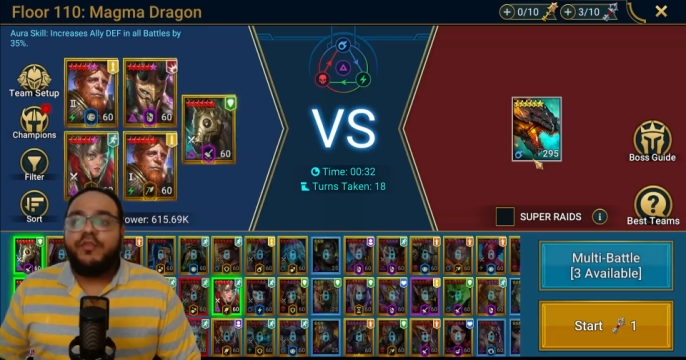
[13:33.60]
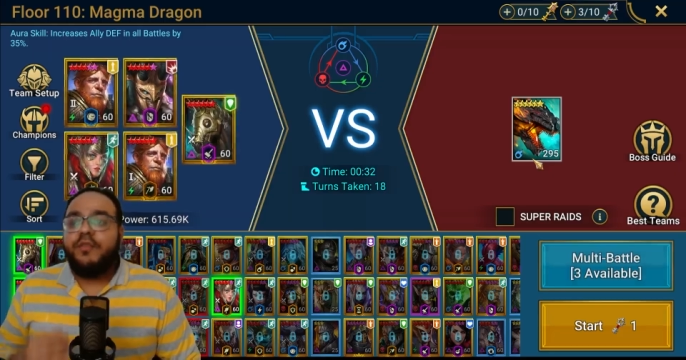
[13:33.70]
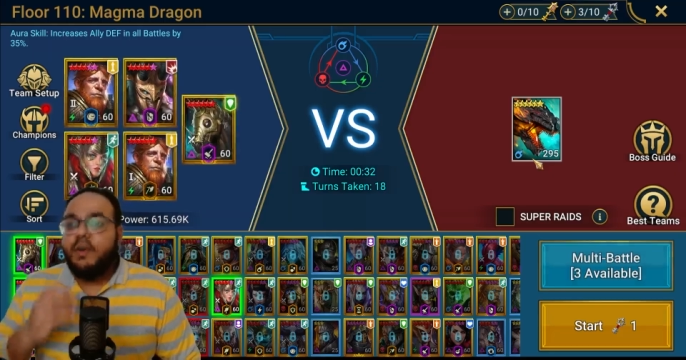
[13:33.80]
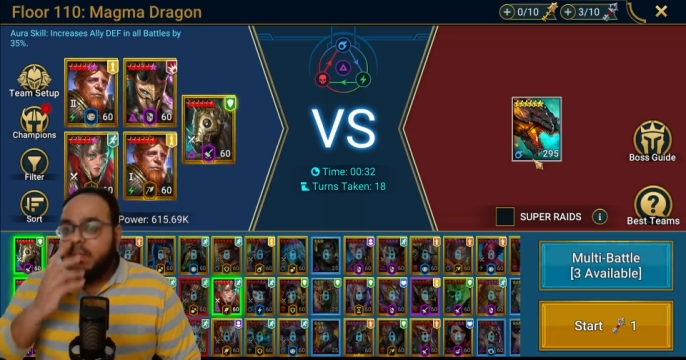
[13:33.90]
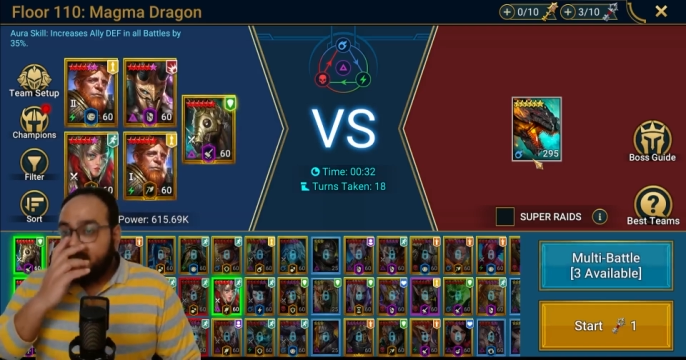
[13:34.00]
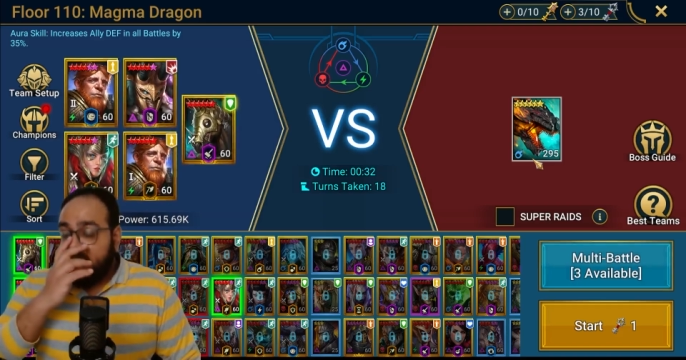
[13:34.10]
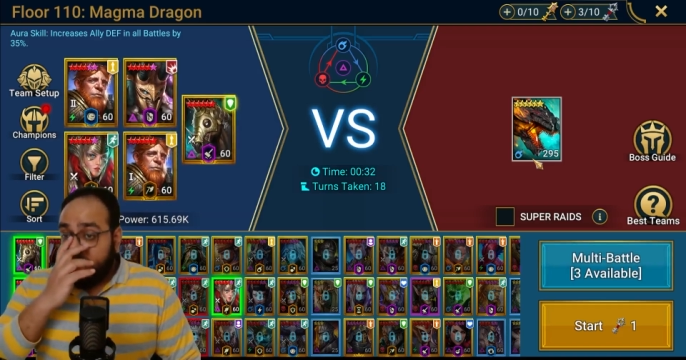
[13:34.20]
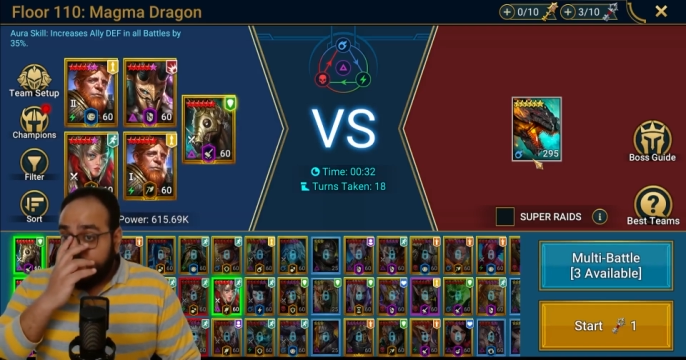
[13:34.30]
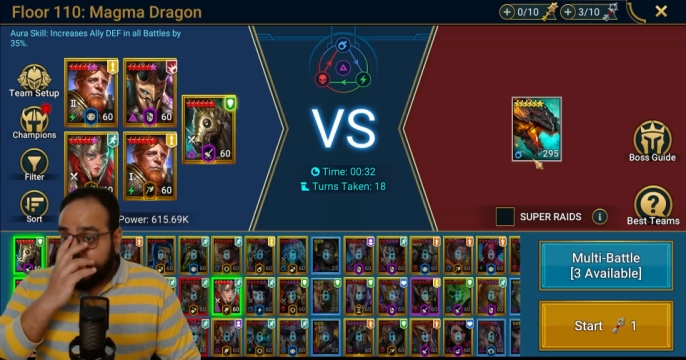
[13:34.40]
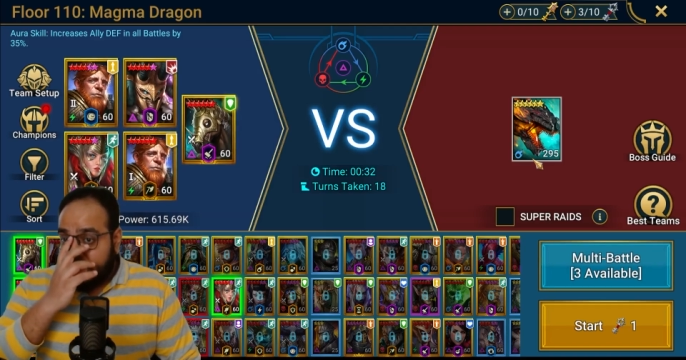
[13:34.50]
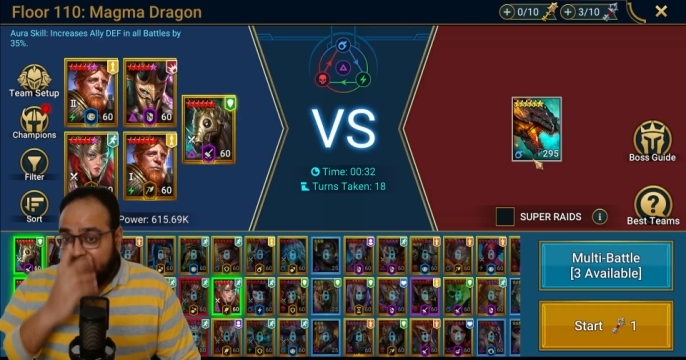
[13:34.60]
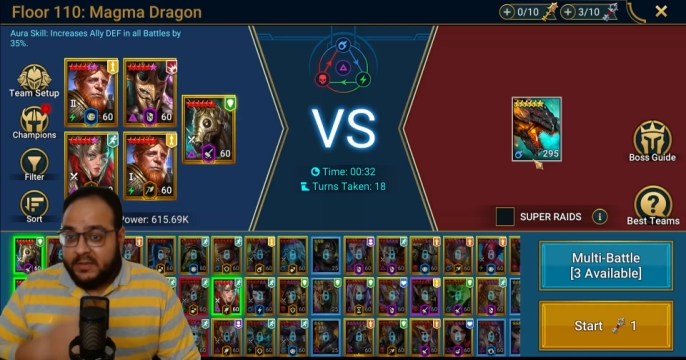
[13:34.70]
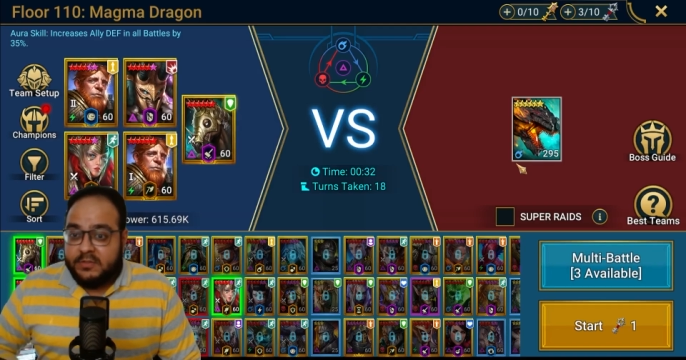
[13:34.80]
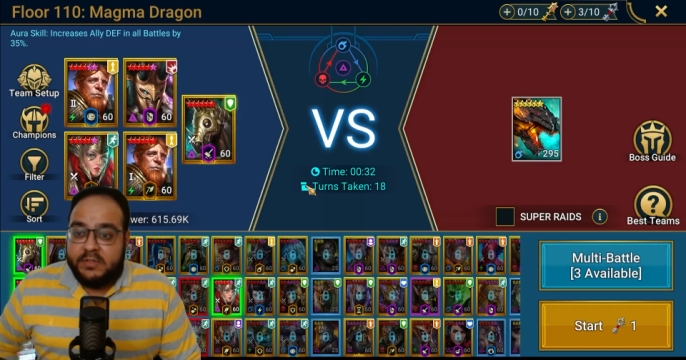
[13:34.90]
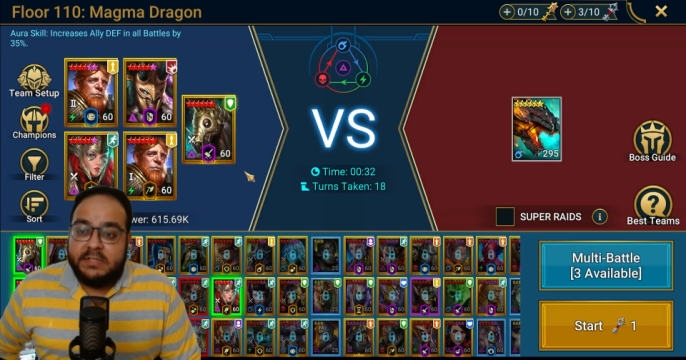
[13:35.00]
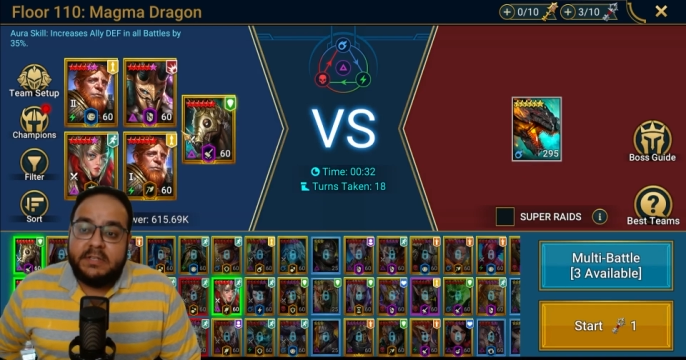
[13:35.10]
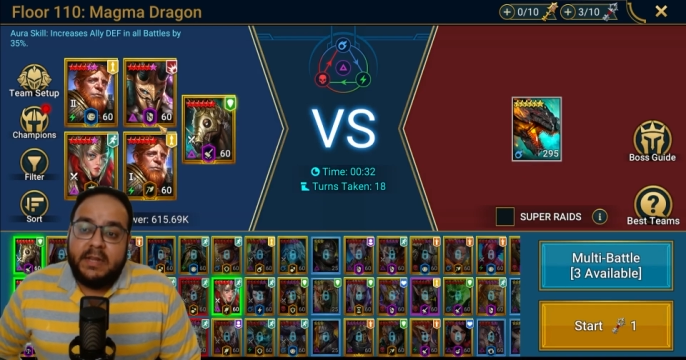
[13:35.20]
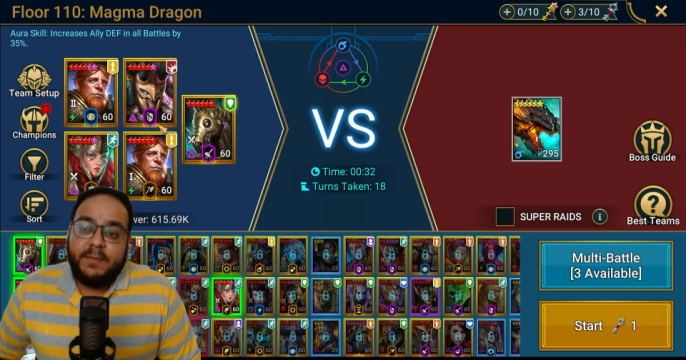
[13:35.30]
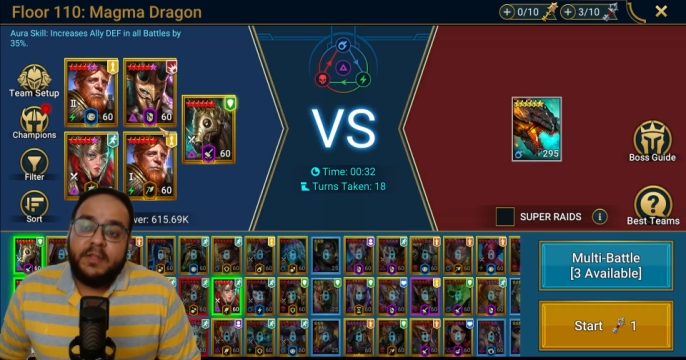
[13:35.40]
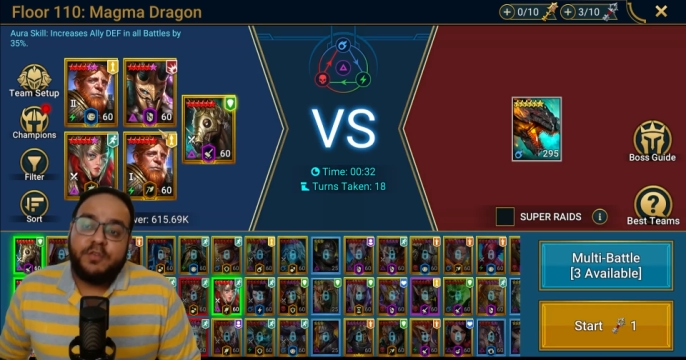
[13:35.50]
for the Magma Dragon. So this is the
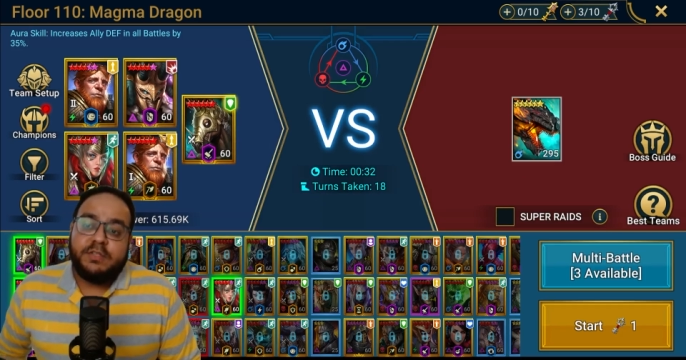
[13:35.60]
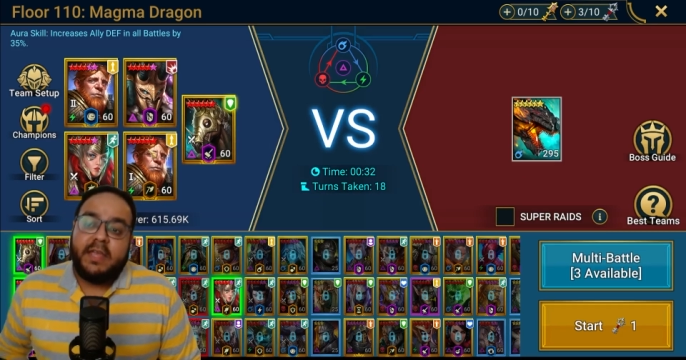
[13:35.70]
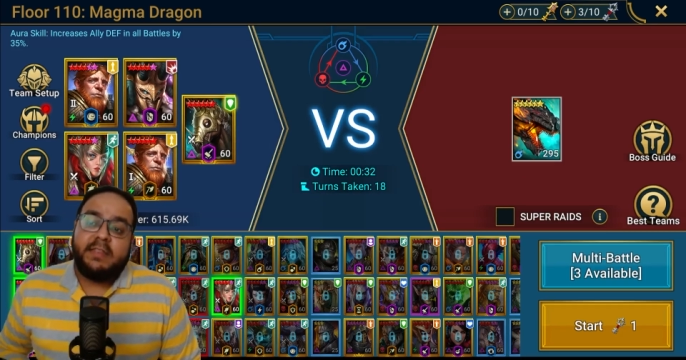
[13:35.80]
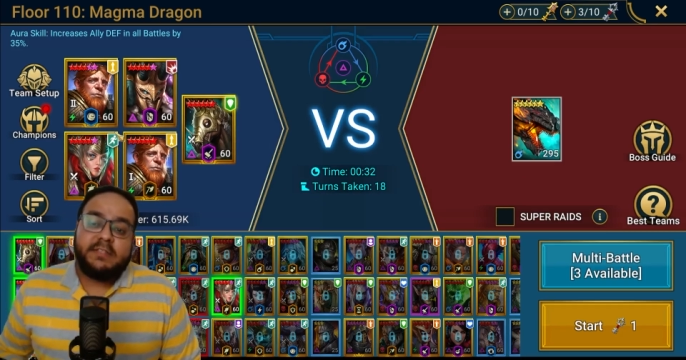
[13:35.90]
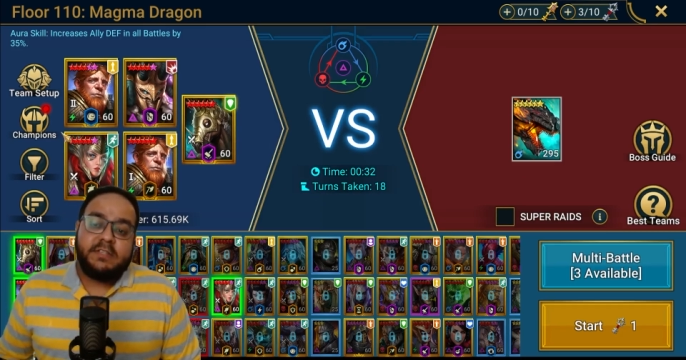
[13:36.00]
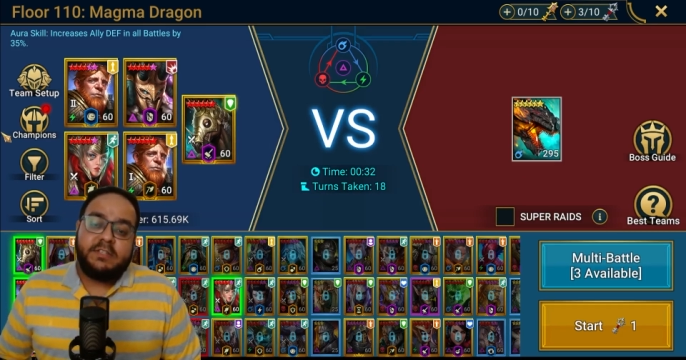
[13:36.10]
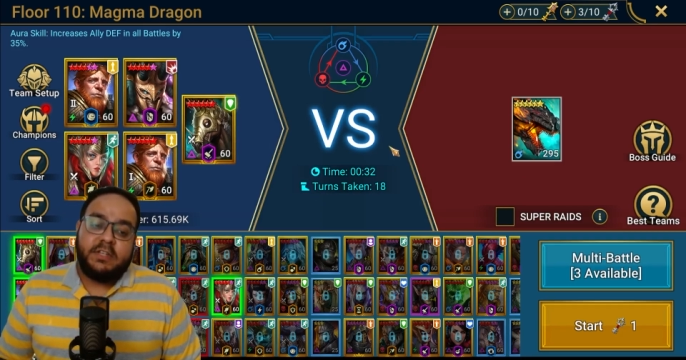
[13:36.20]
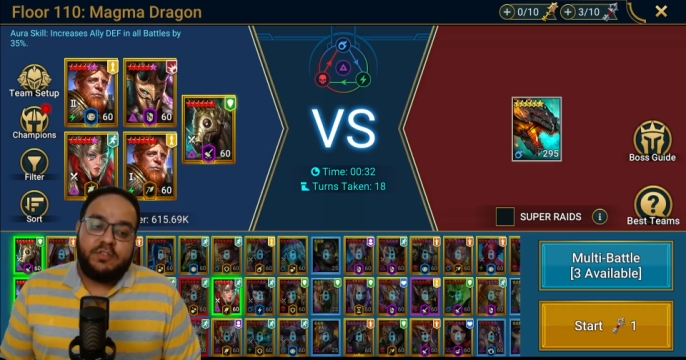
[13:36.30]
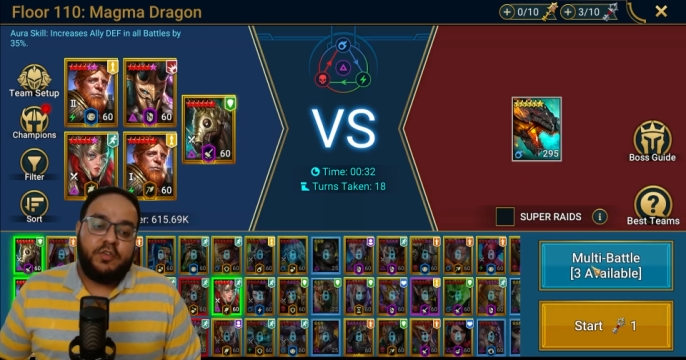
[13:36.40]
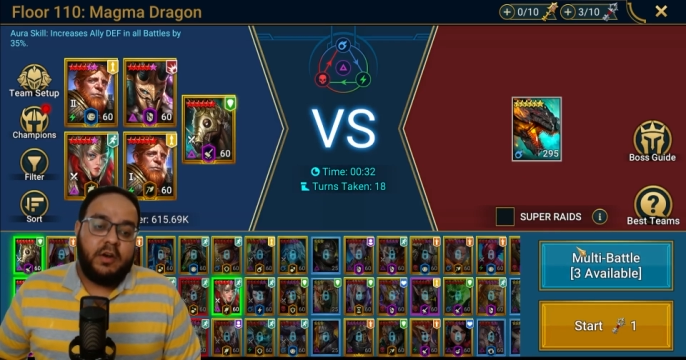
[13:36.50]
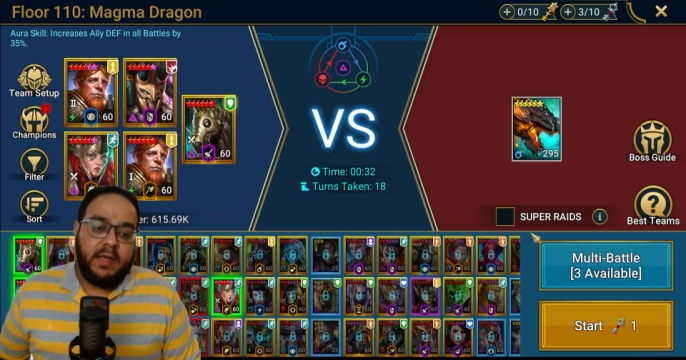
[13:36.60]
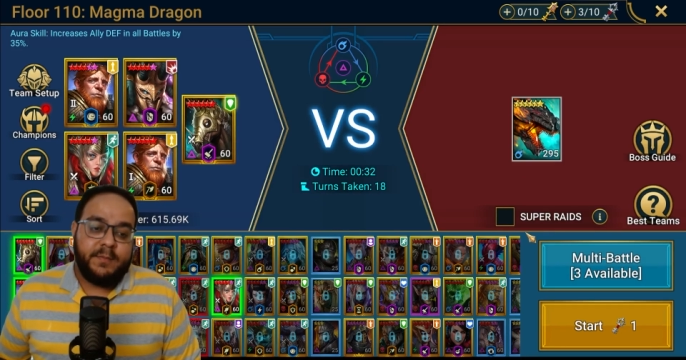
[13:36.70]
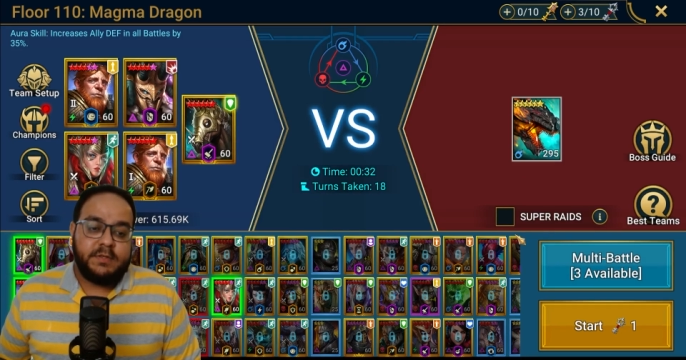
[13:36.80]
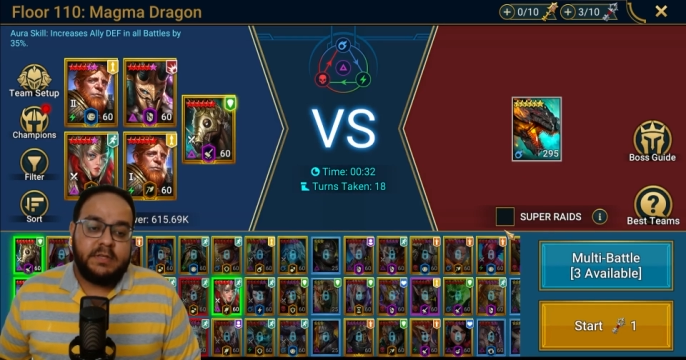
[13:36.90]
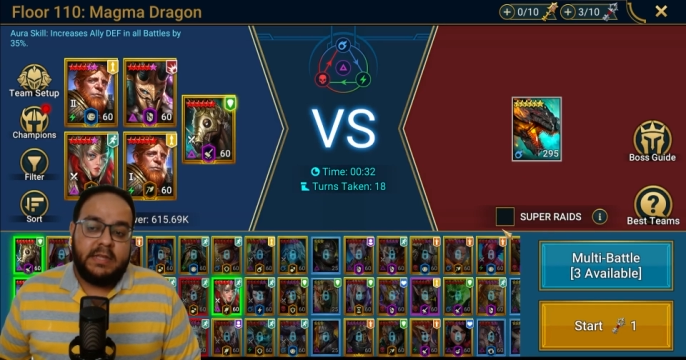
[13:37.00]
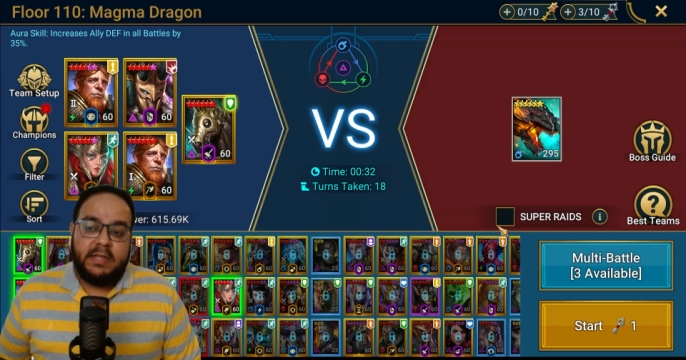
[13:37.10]
team I use. Again, this is just raw damage.